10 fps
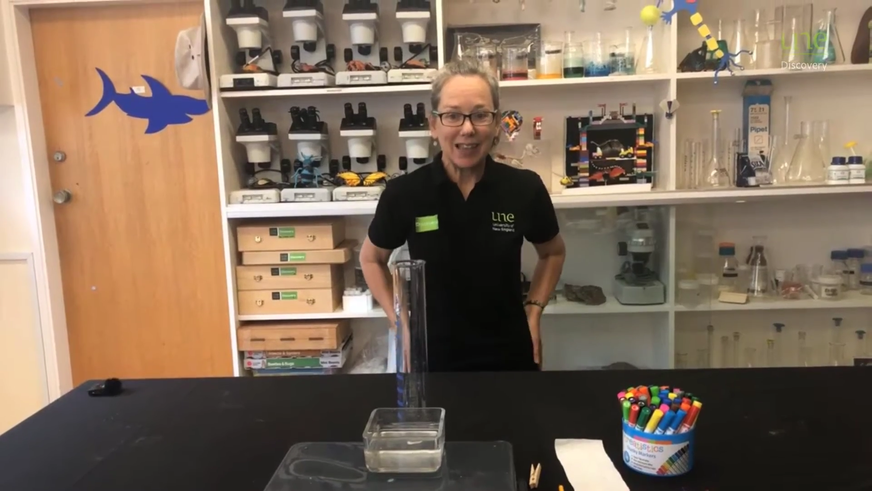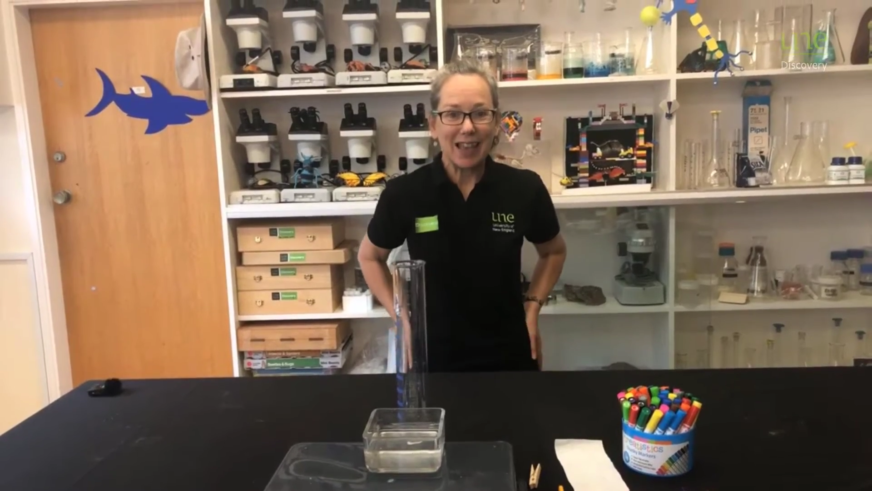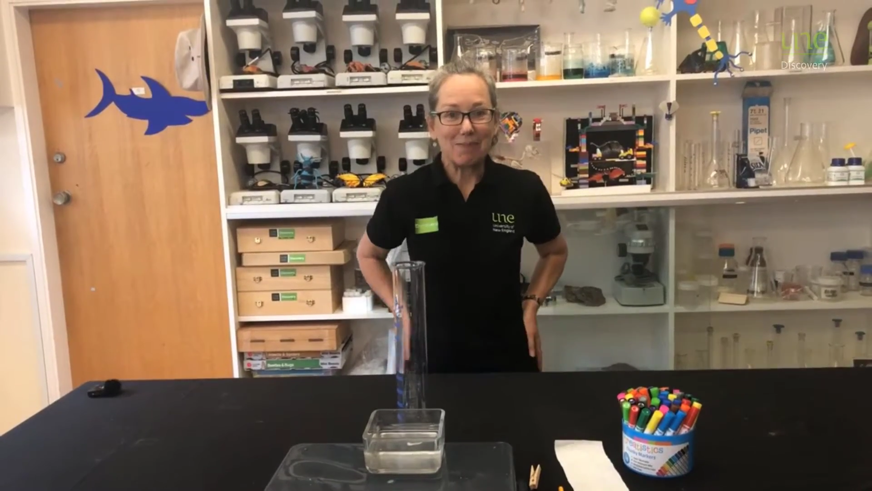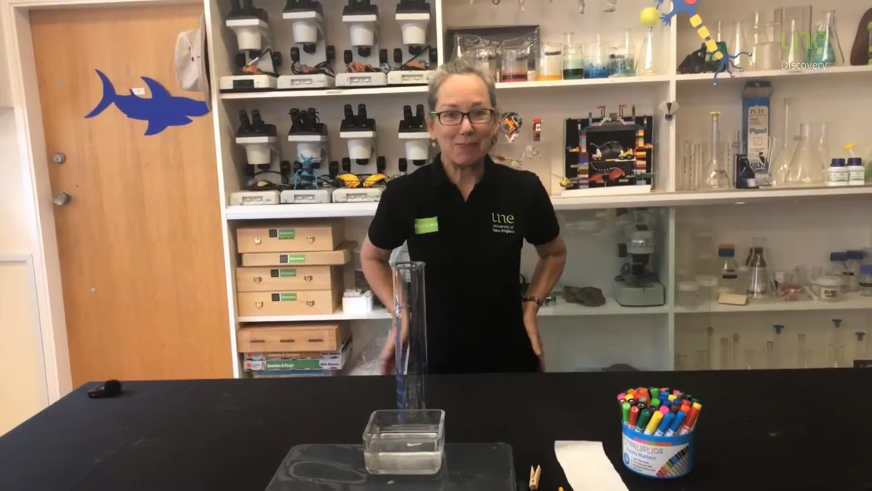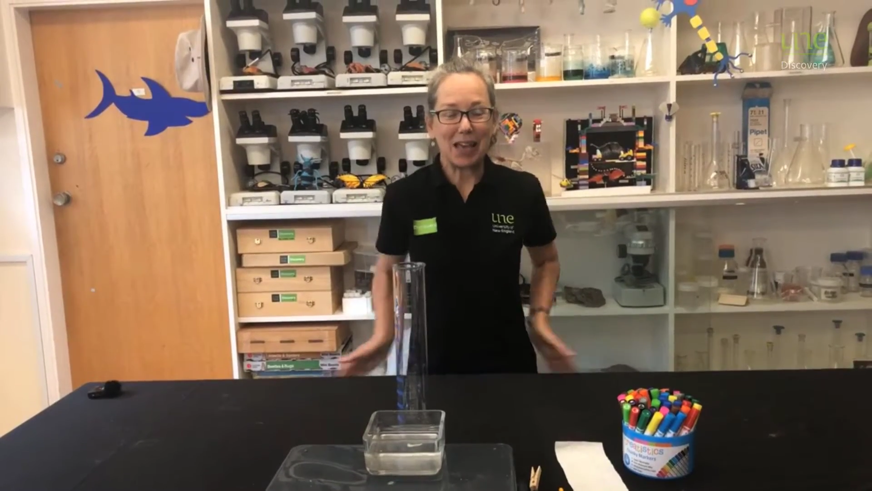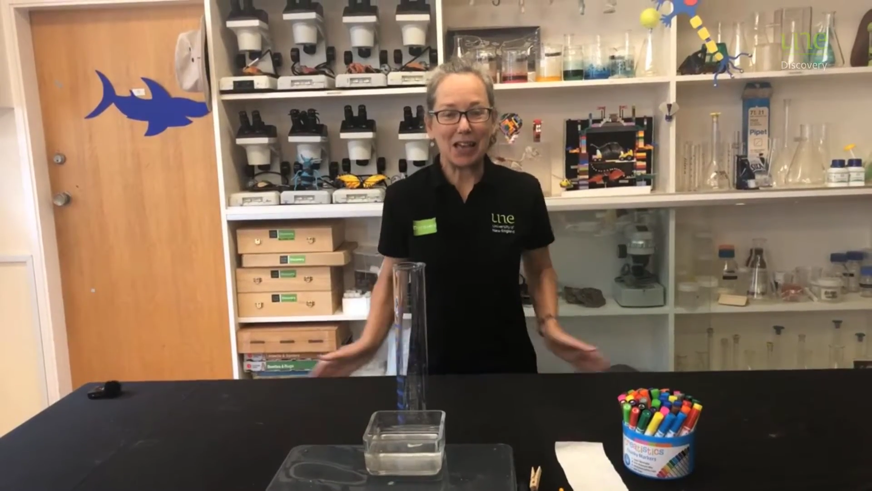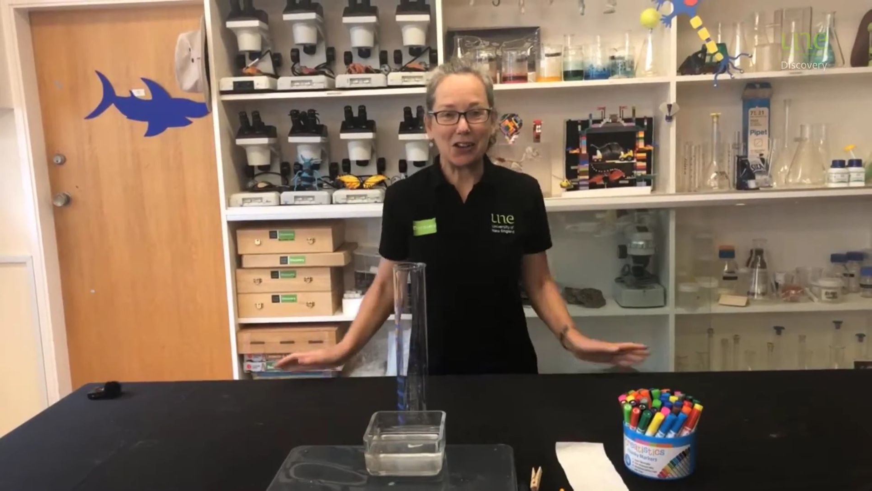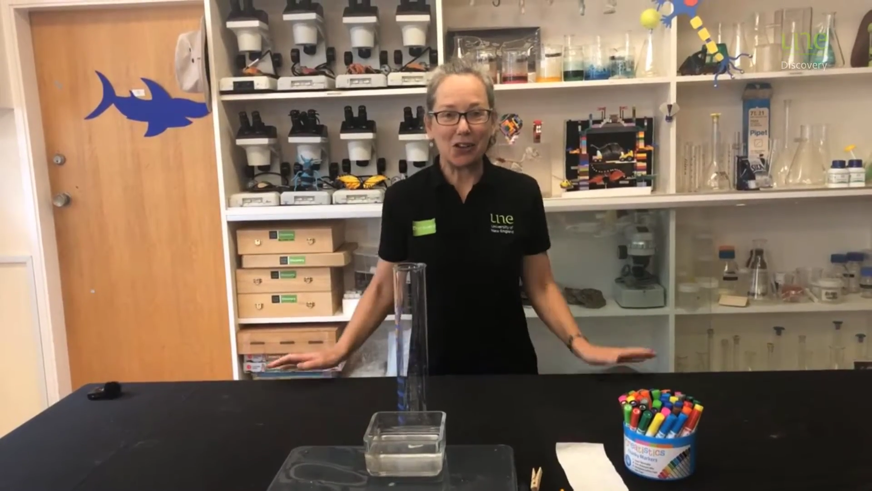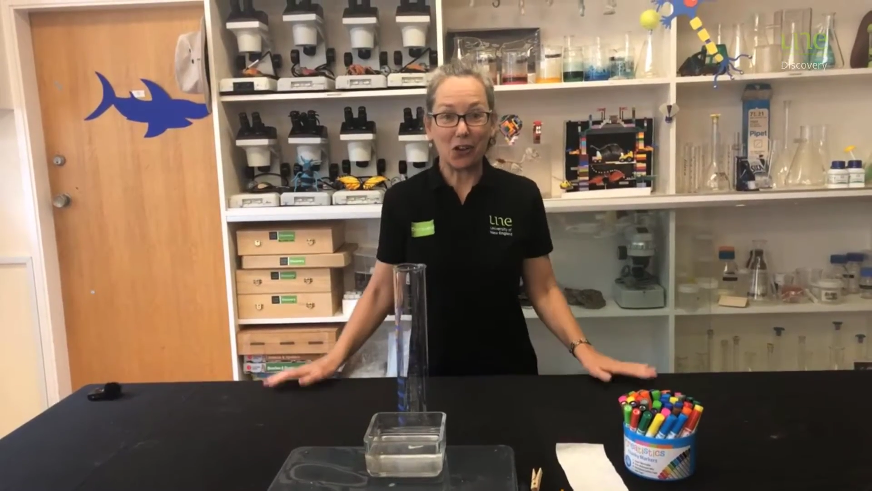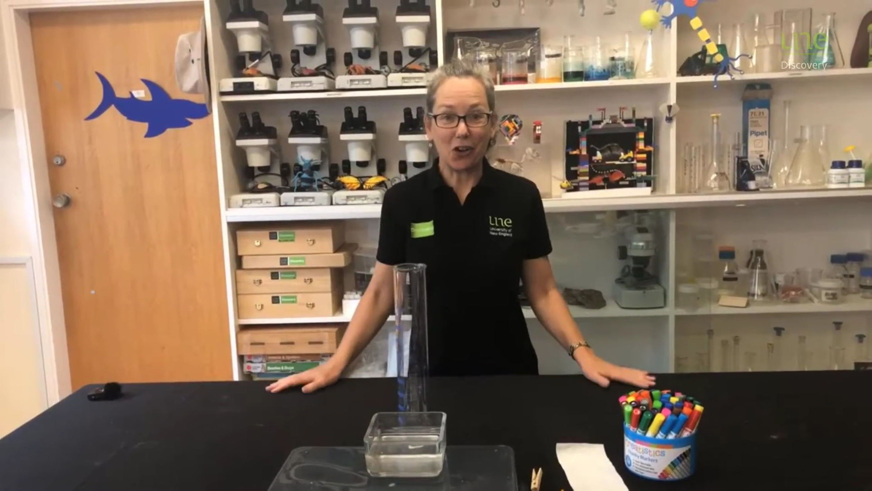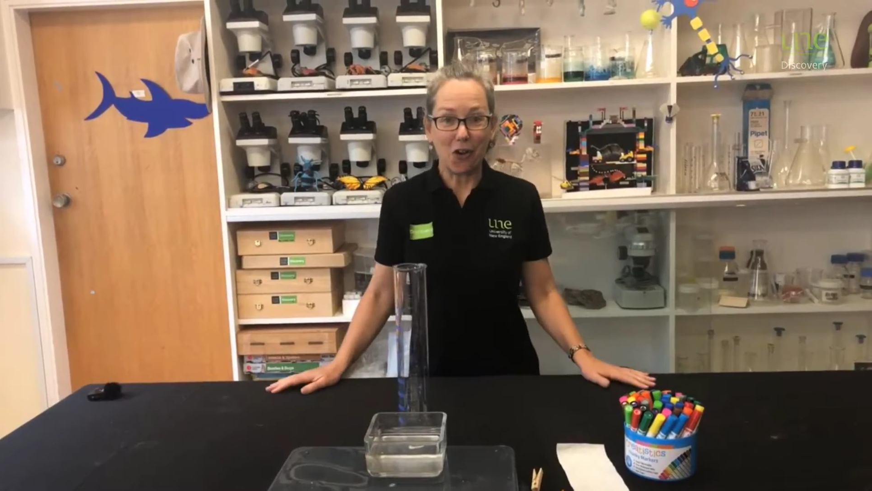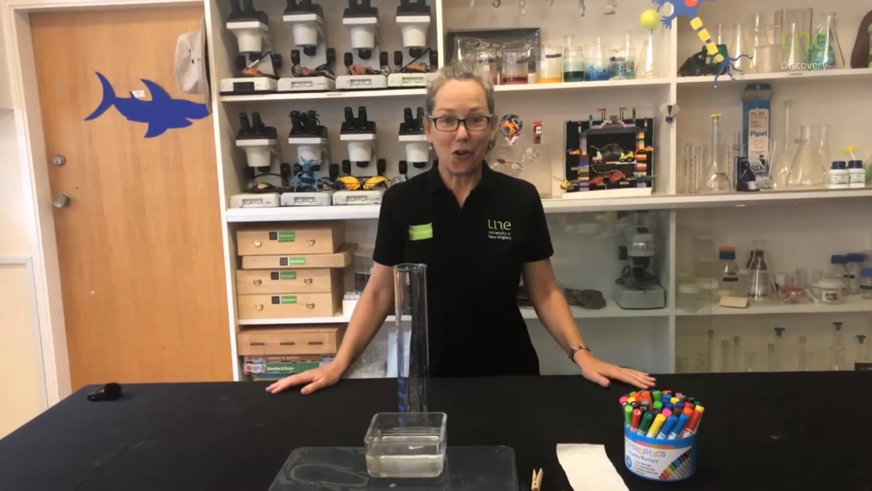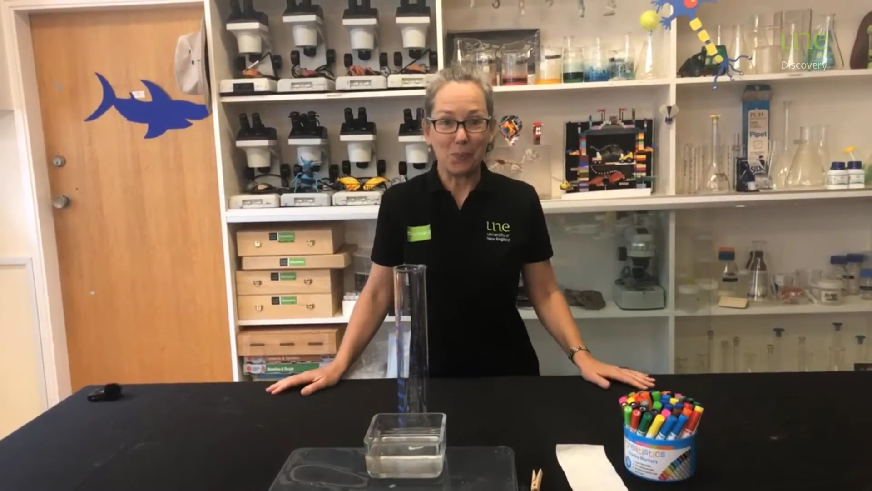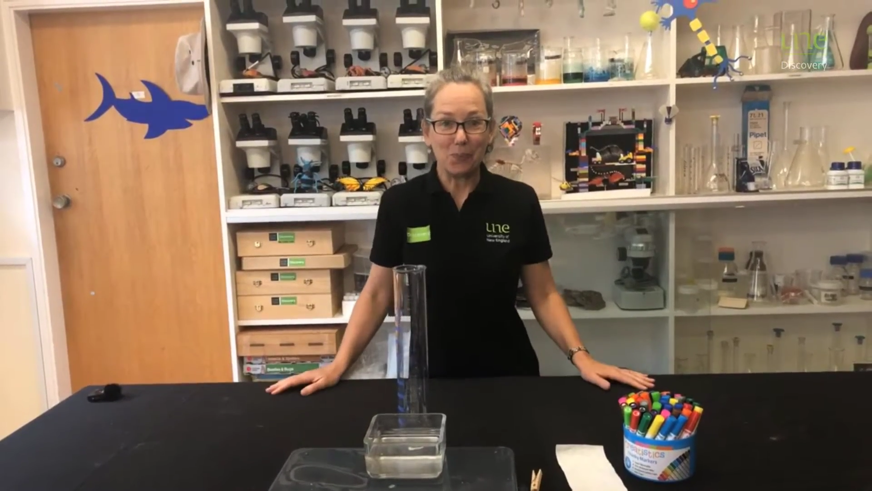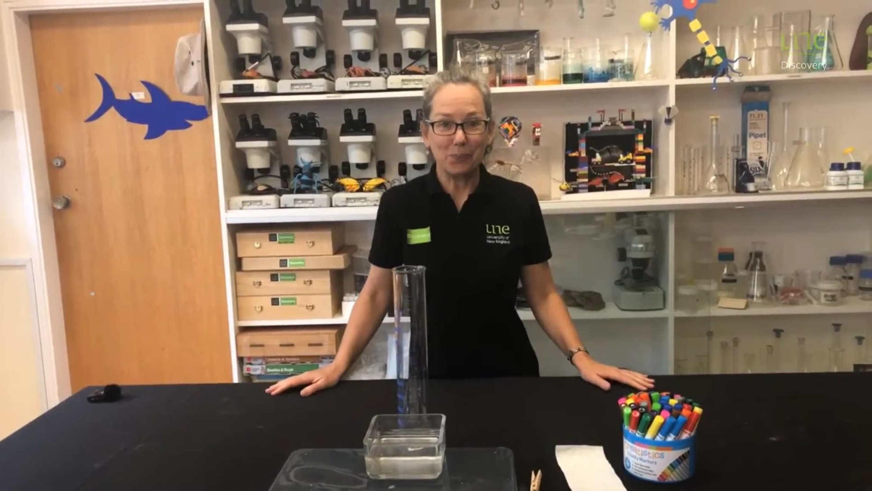and play along at home.